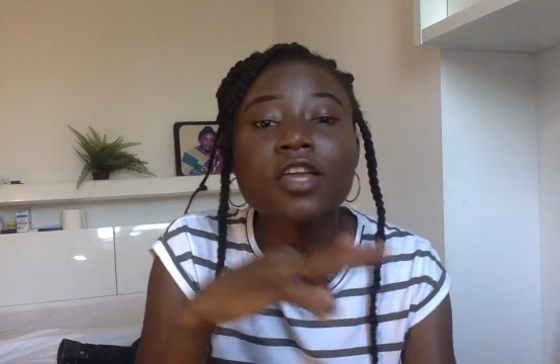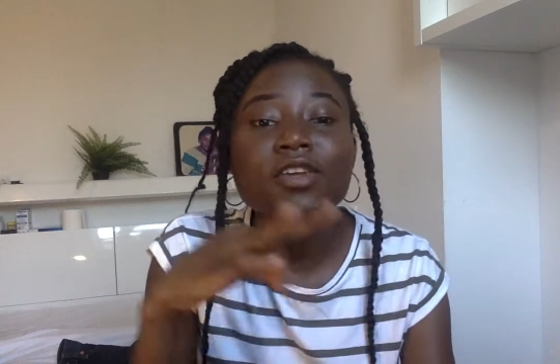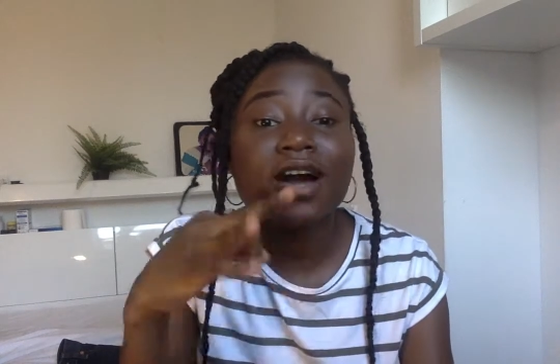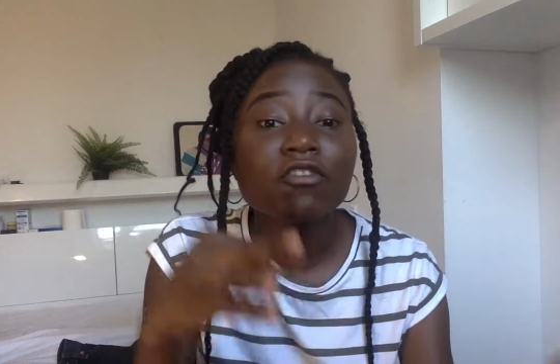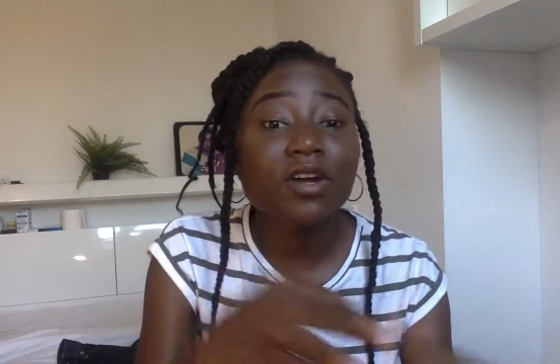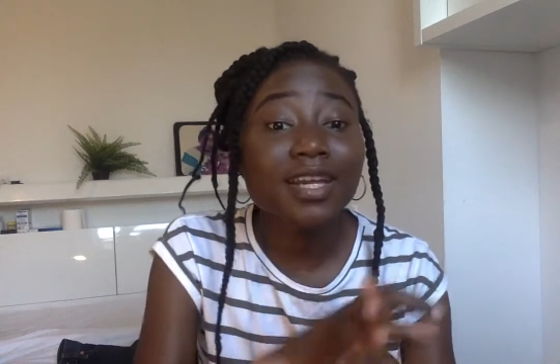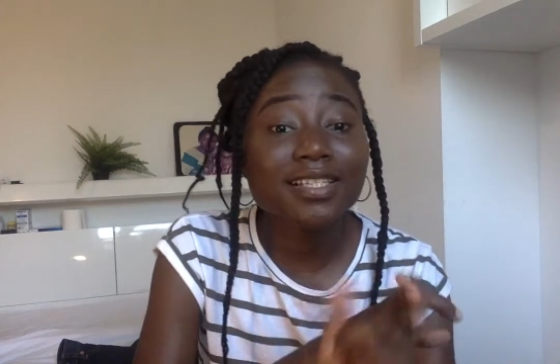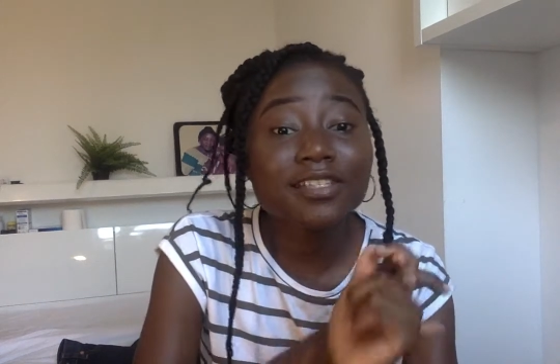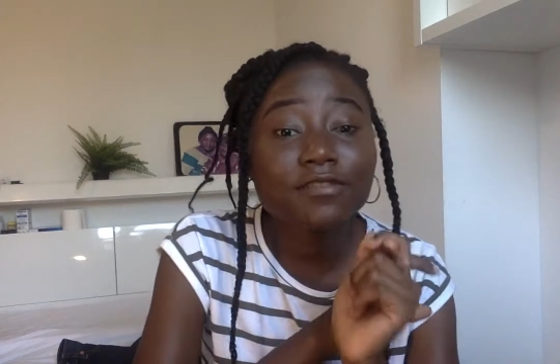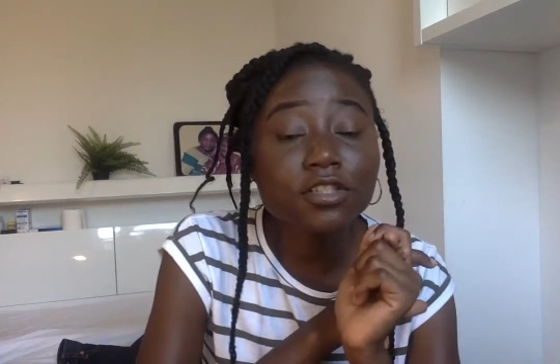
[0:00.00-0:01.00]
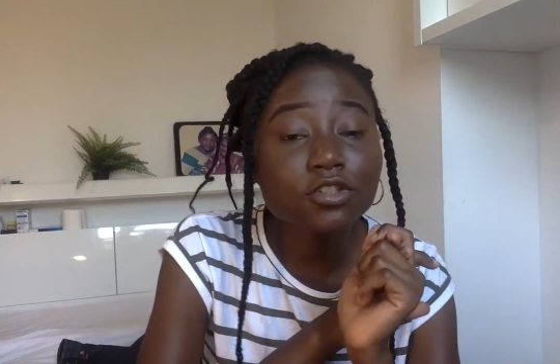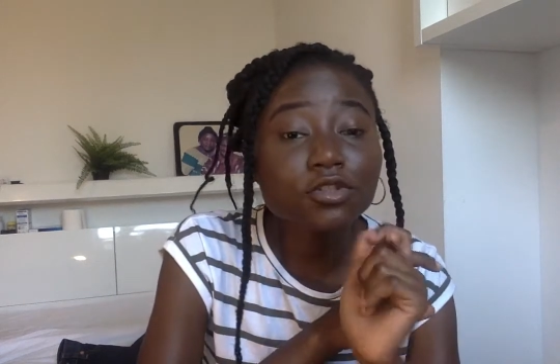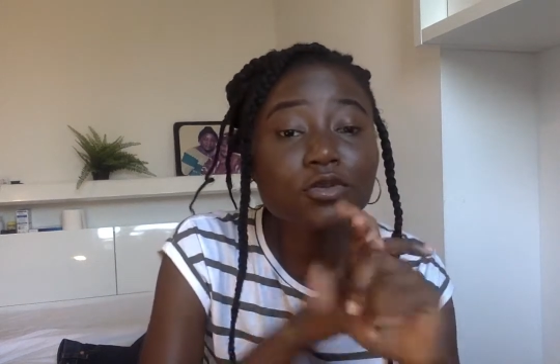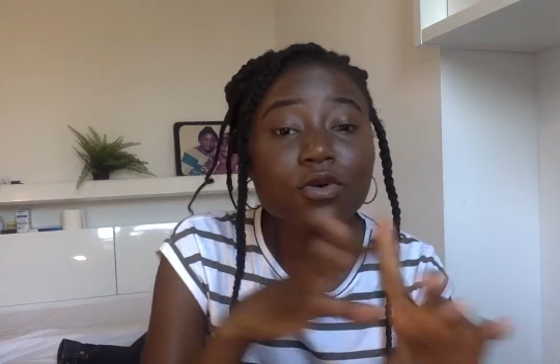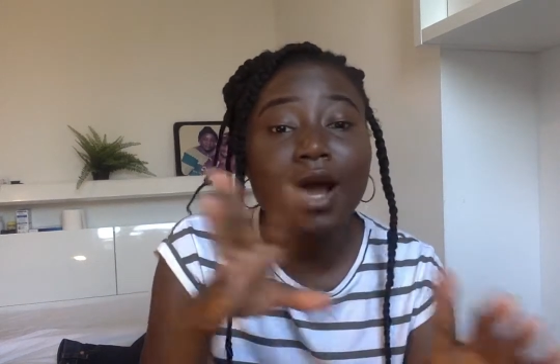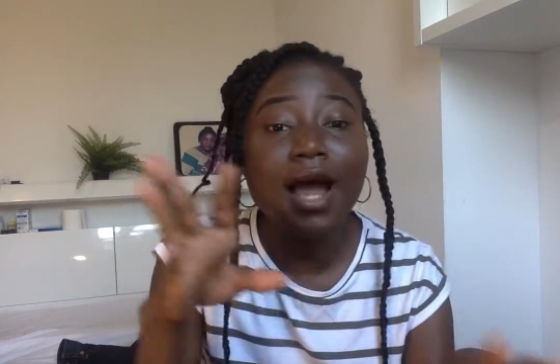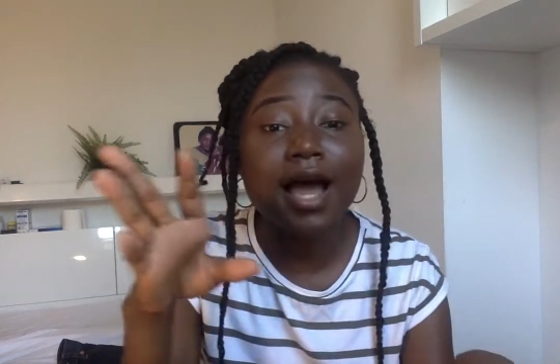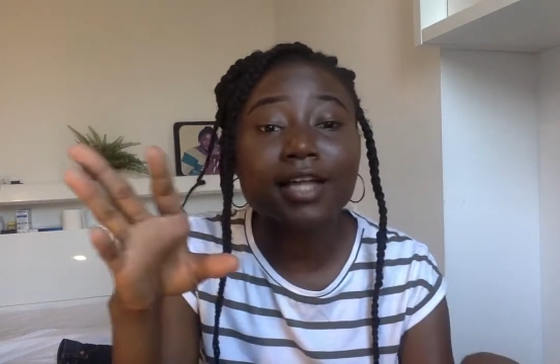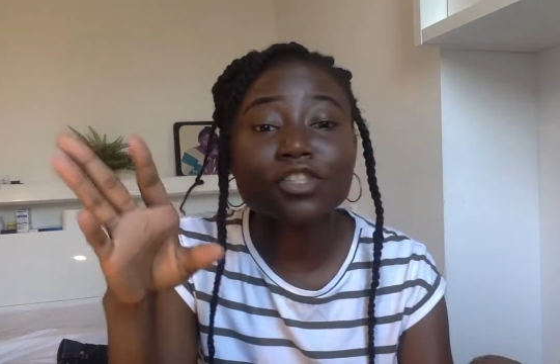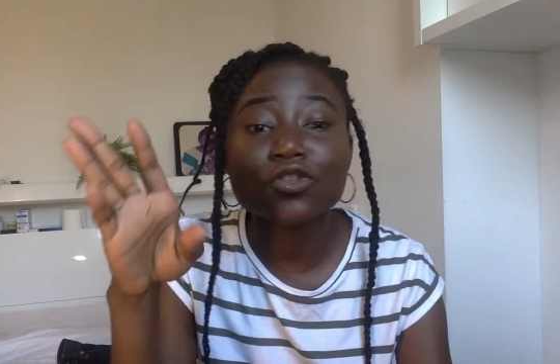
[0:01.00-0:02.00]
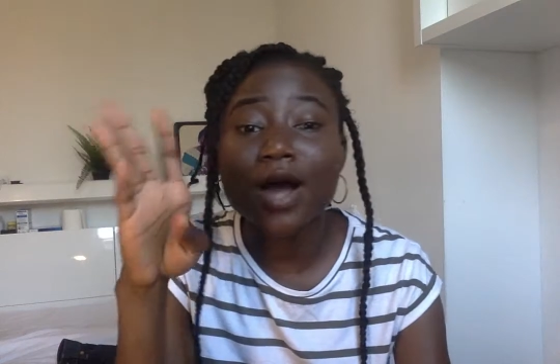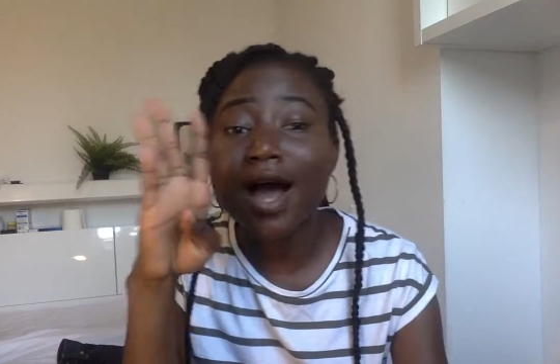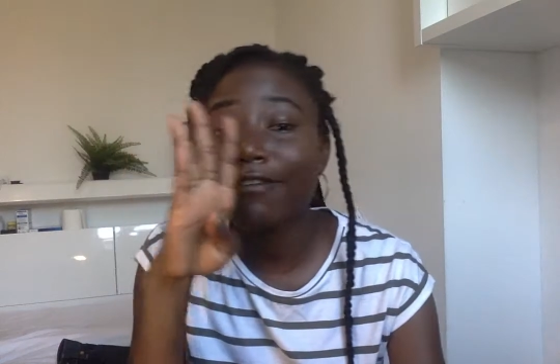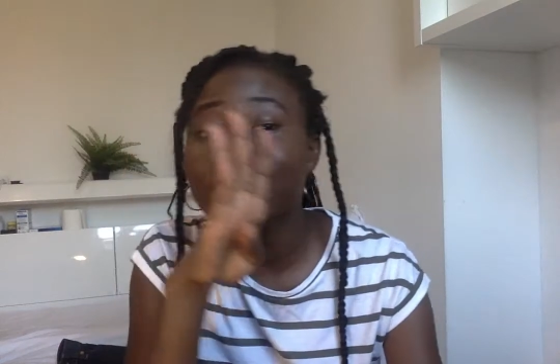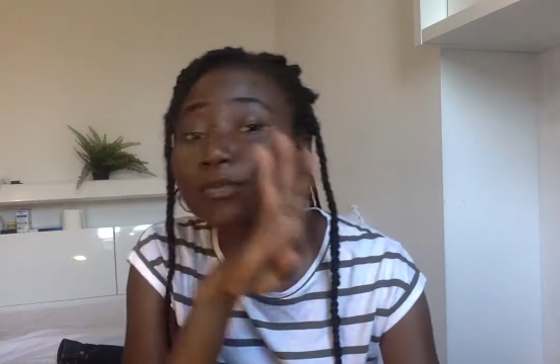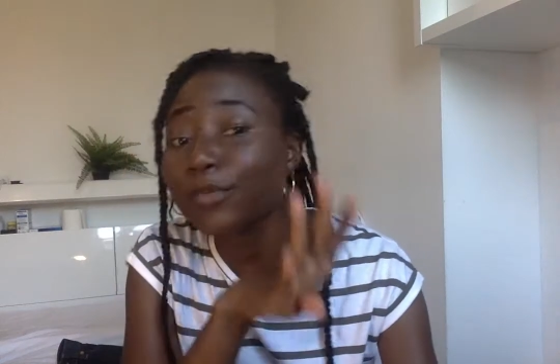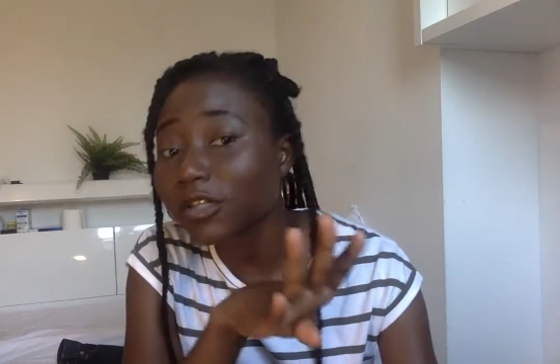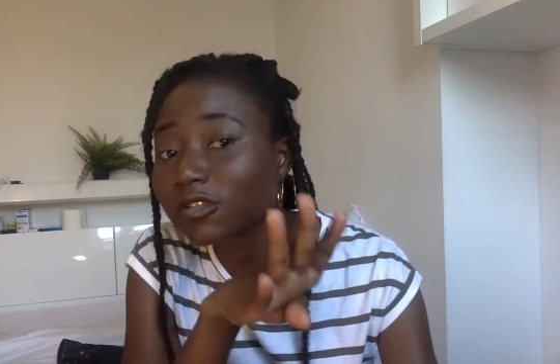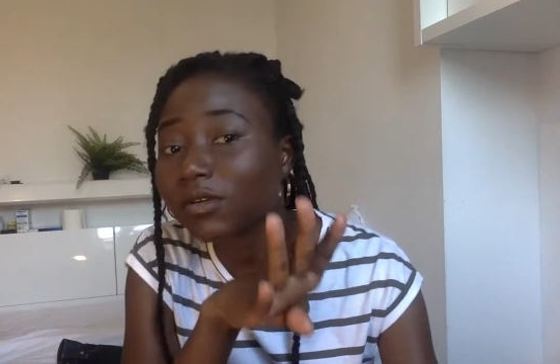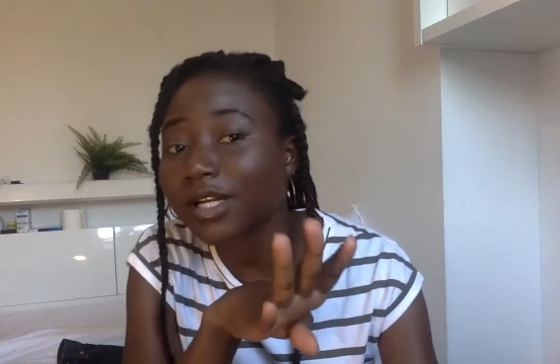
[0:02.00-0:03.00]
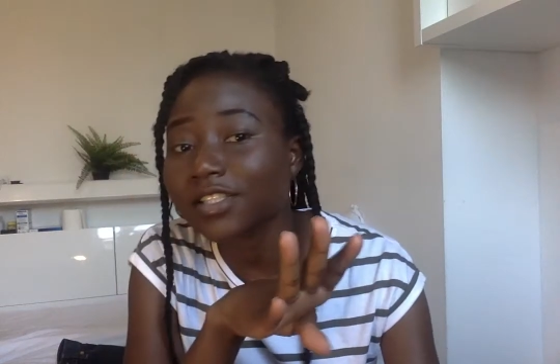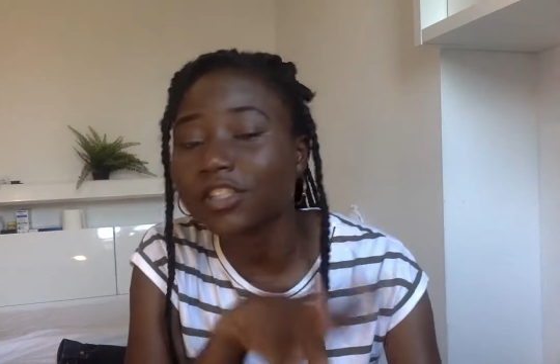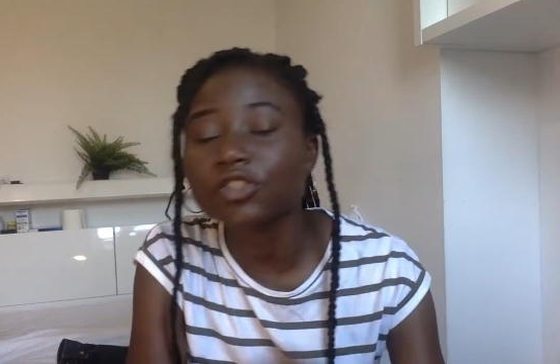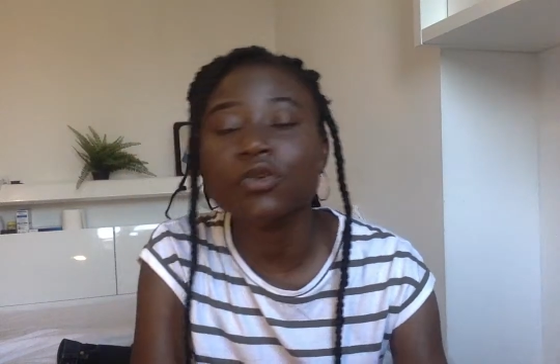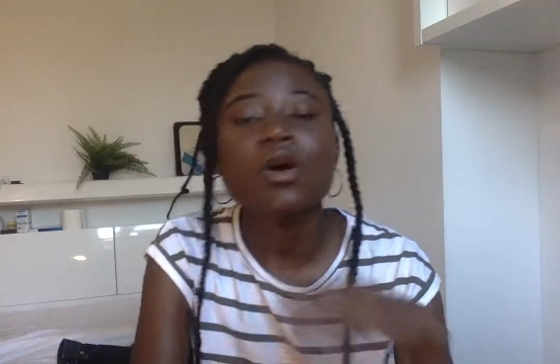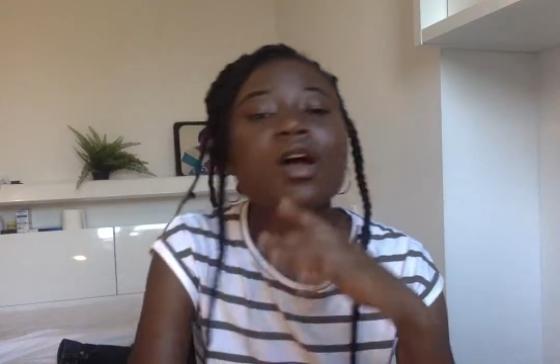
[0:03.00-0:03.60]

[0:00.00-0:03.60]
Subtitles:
you have connective tissue, and you have the muscular tissue.